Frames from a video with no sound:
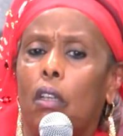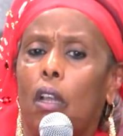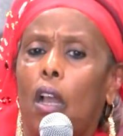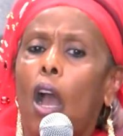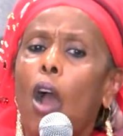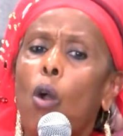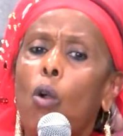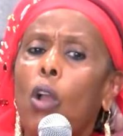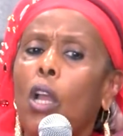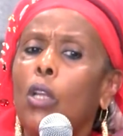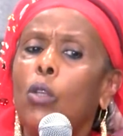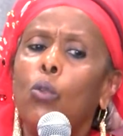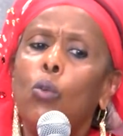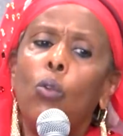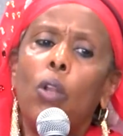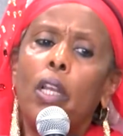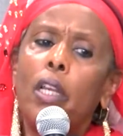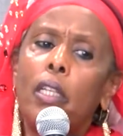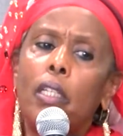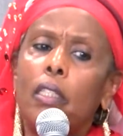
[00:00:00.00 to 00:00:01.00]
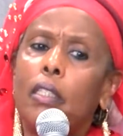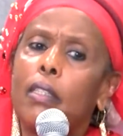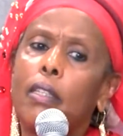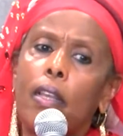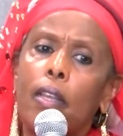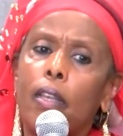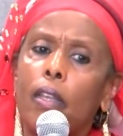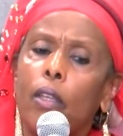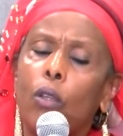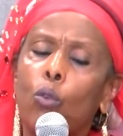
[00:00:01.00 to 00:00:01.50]
how can you ladies
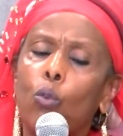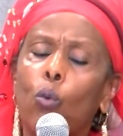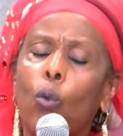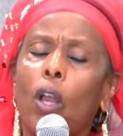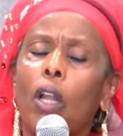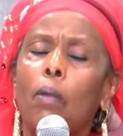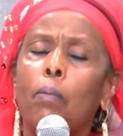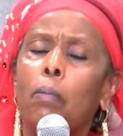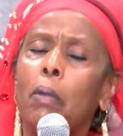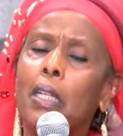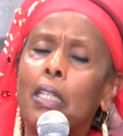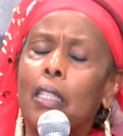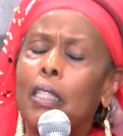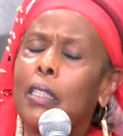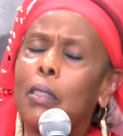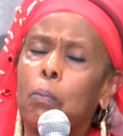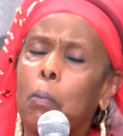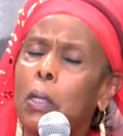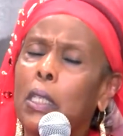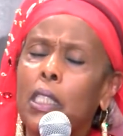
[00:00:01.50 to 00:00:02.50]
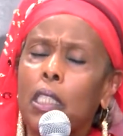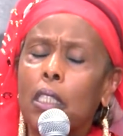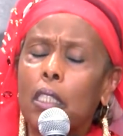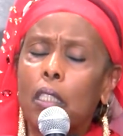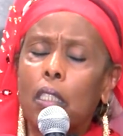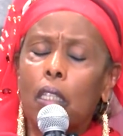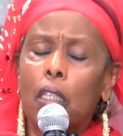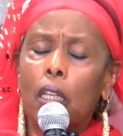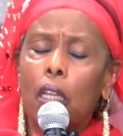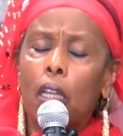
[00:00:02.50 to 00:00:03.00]
say you can build this place?
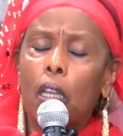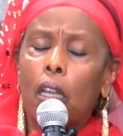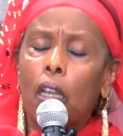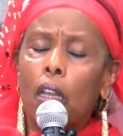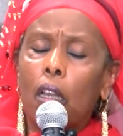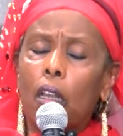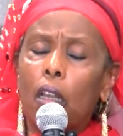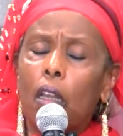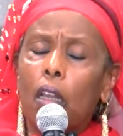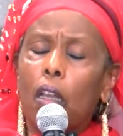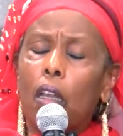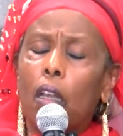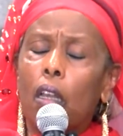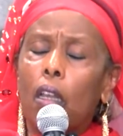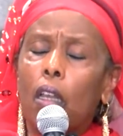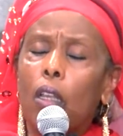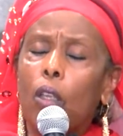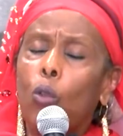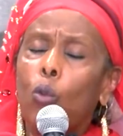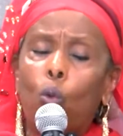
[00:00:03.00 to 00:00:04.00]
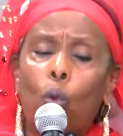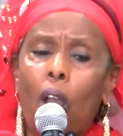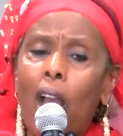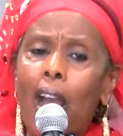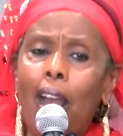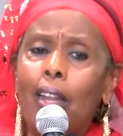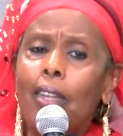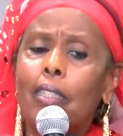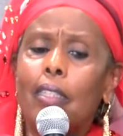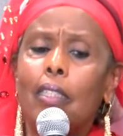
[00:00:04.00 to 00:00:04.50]
You
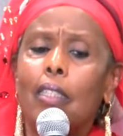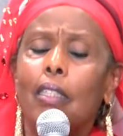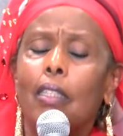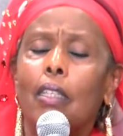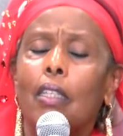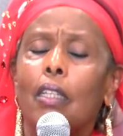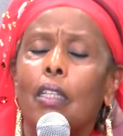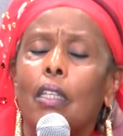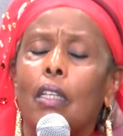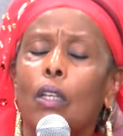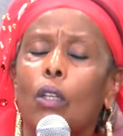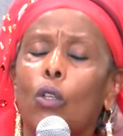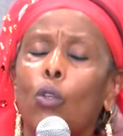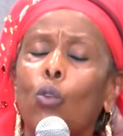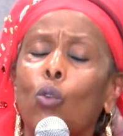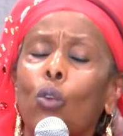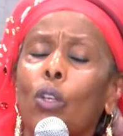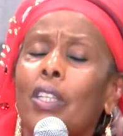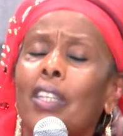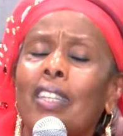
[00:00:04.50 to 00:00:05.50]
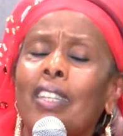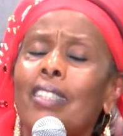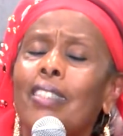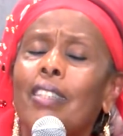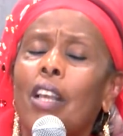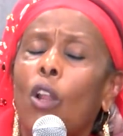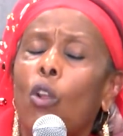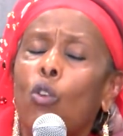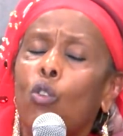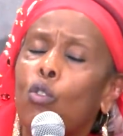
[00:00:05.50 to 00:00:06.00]
can't. You know, it needs
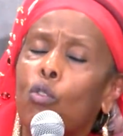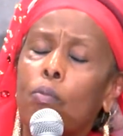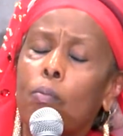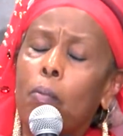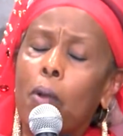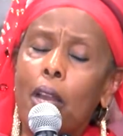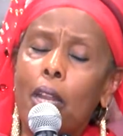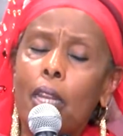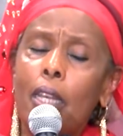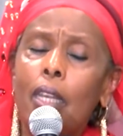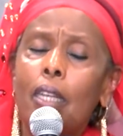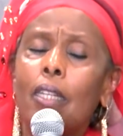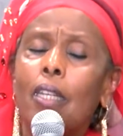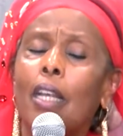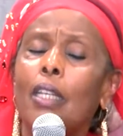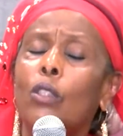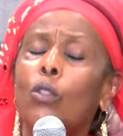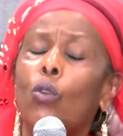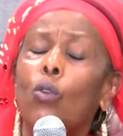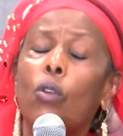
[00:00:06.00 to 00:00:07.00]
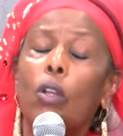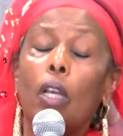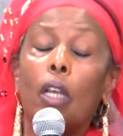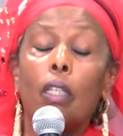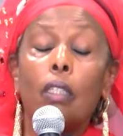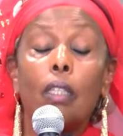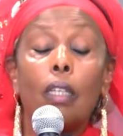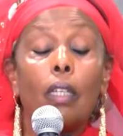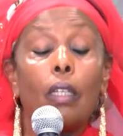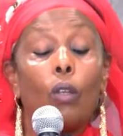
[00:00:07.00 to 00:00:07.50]
a lot of money. It has not. I
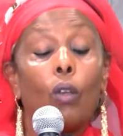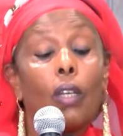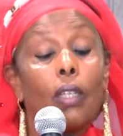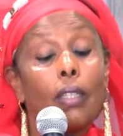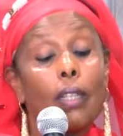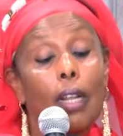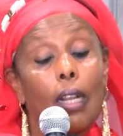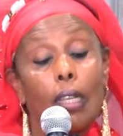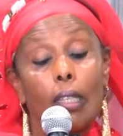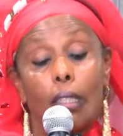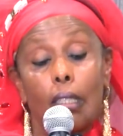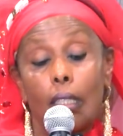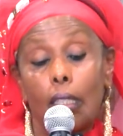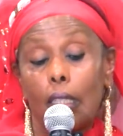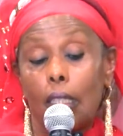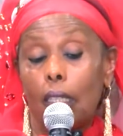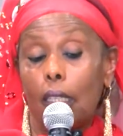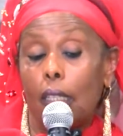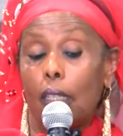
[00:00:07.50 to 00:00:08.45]
said, Your Excellency,